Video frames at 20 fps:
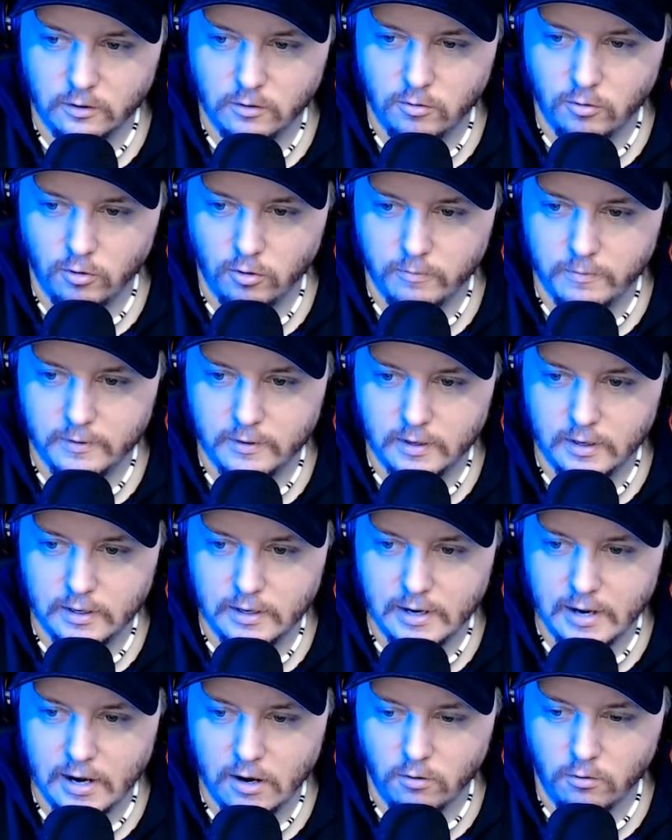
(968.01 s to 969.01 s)
Corbin, and
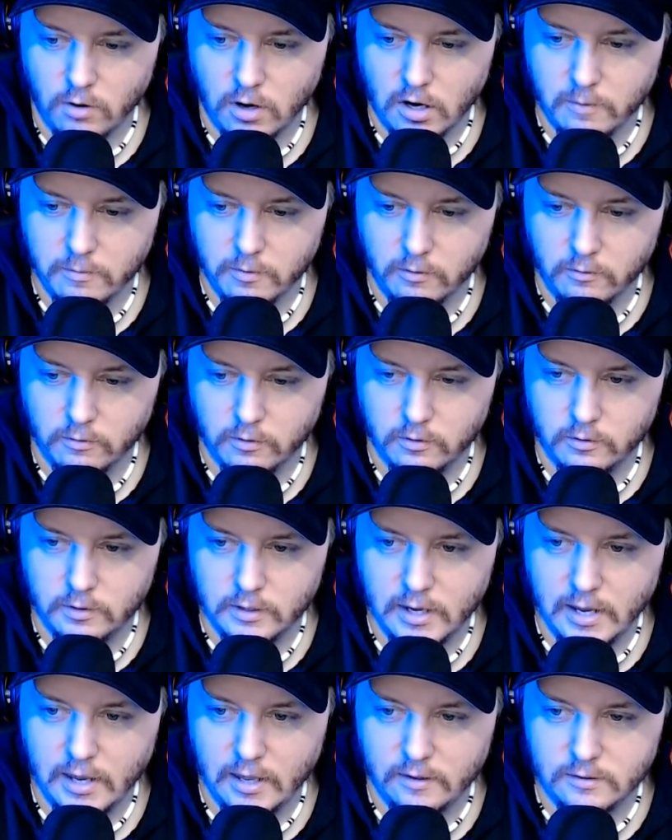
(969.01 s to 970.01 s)
now Robert Roode.
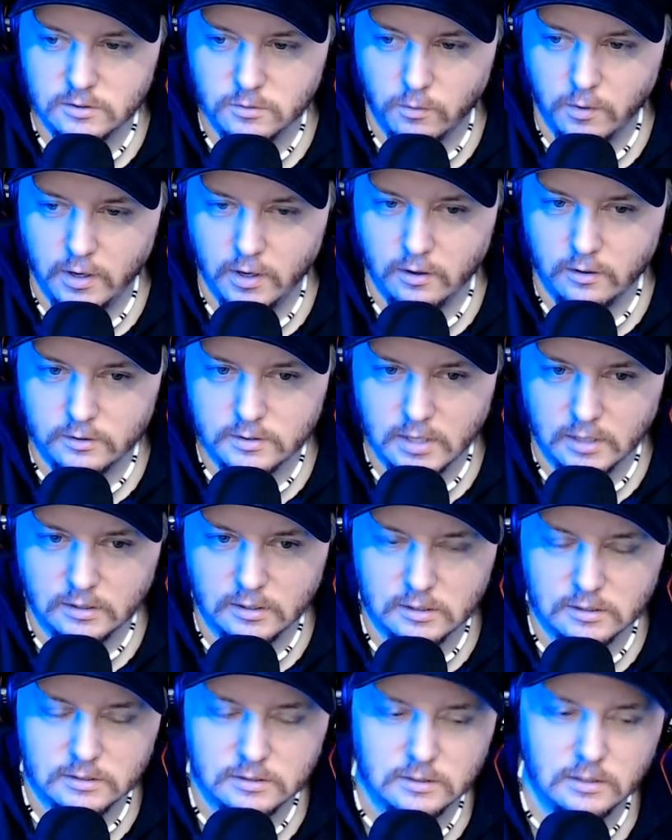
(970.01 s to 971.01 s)
Yeah, it's weird. It's like
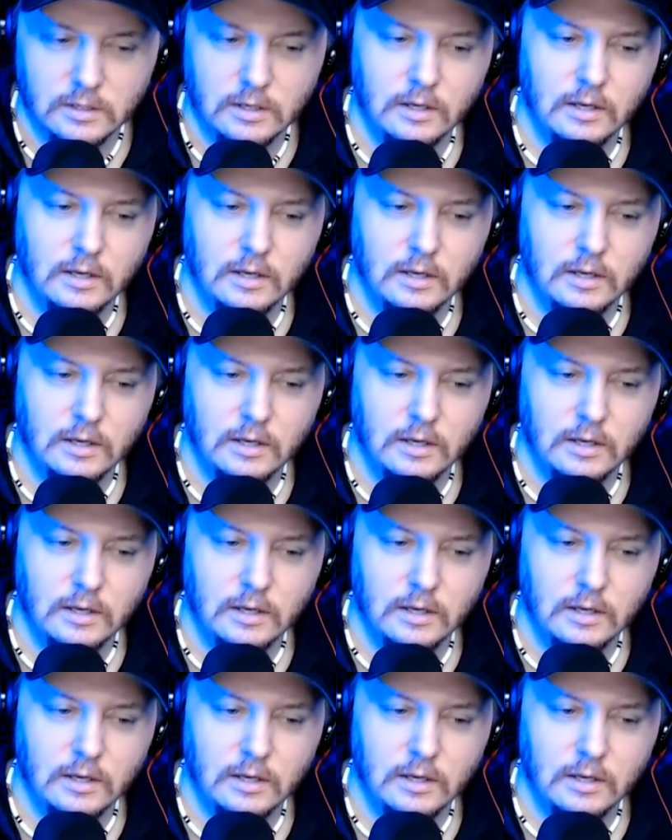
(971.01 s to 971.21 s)
this.